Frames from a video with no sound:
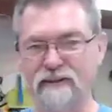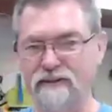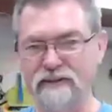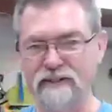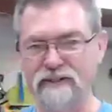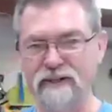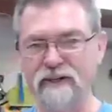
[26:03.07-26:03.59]

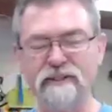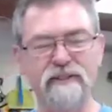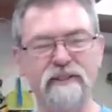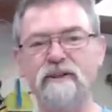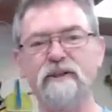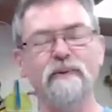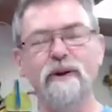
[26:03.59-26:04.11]
not this shirt,
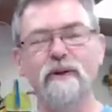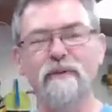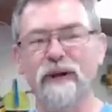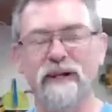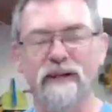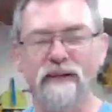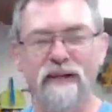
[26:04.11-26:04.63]
so you won't
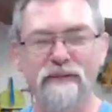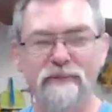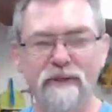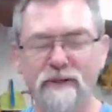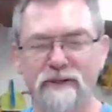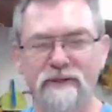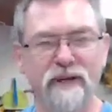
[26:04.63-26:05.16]
recognize me
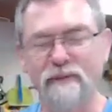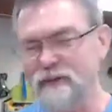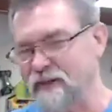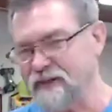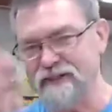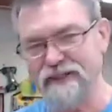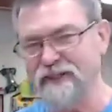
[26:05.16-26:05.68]
because I'll
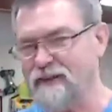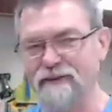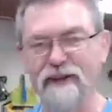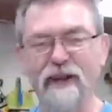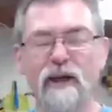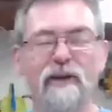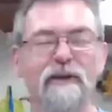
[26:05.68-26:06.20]
be,
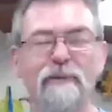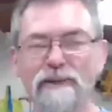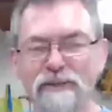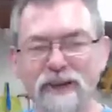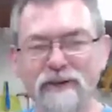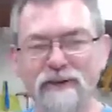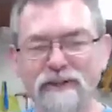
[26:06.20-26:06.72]
you'll be
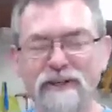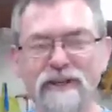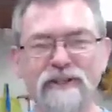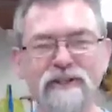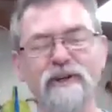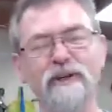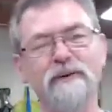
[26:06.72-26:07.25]
so used to
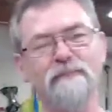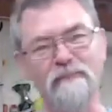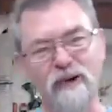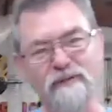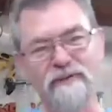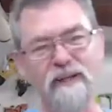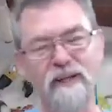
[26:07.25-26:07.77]
this shirt in
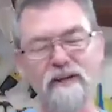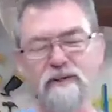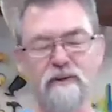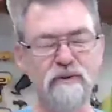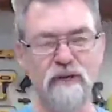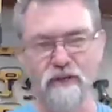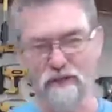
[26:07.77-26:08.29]
my videos,
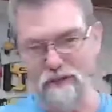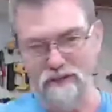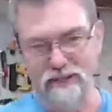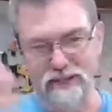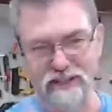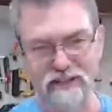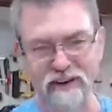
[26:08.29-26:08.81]
you'll say,
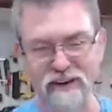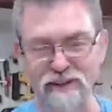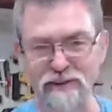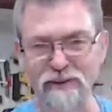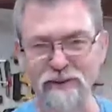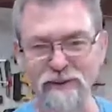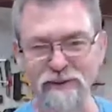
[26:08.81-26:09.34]
who's this guy
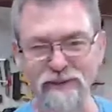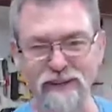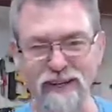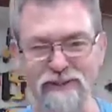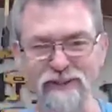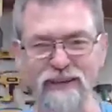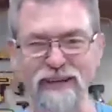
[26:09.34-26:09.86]
doing all the
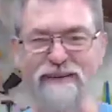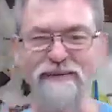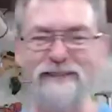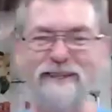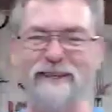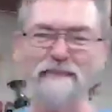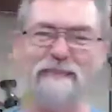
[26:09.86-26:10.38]
videos for
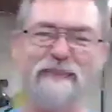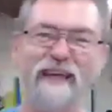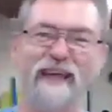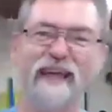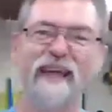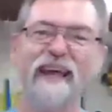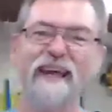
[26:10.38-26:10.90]
Carbatec?
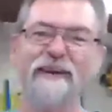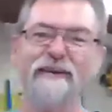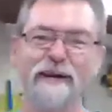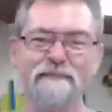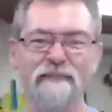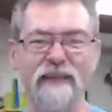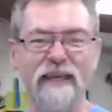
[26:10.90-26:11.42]

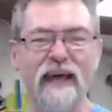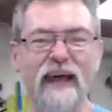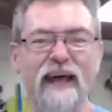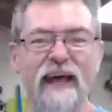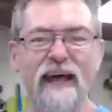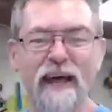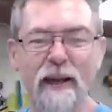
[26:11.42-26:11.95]
Anyway,
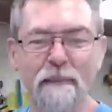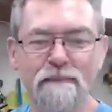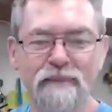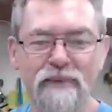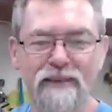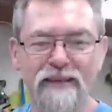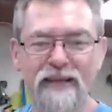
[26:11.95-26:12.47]

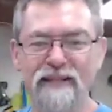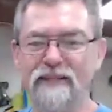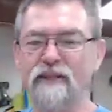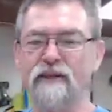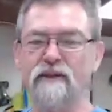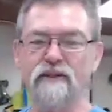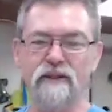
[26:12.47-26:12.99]
it's
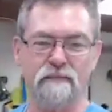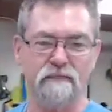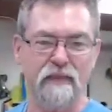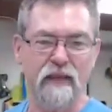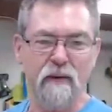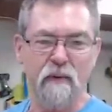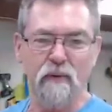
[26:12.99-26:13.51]
a huge thing.
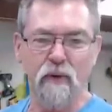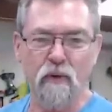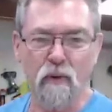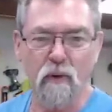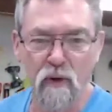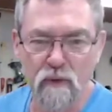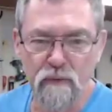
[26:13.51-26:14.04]
Will
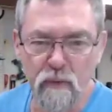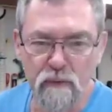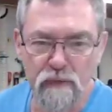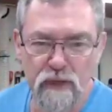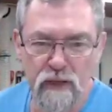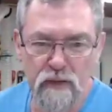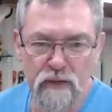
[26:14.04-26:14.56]
all of your
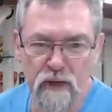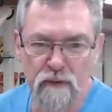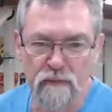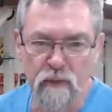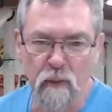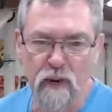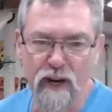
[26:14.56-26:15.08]
videos
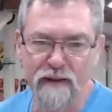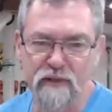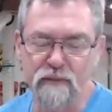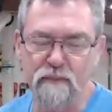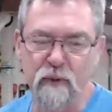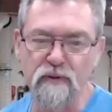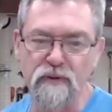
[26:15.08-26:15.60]
going forward have a
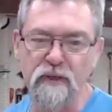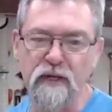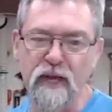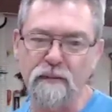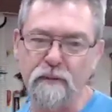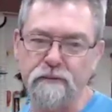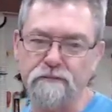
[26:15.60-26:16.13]
sponsored
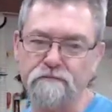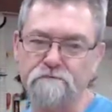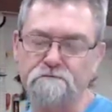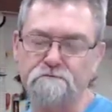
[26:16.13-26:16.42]
label?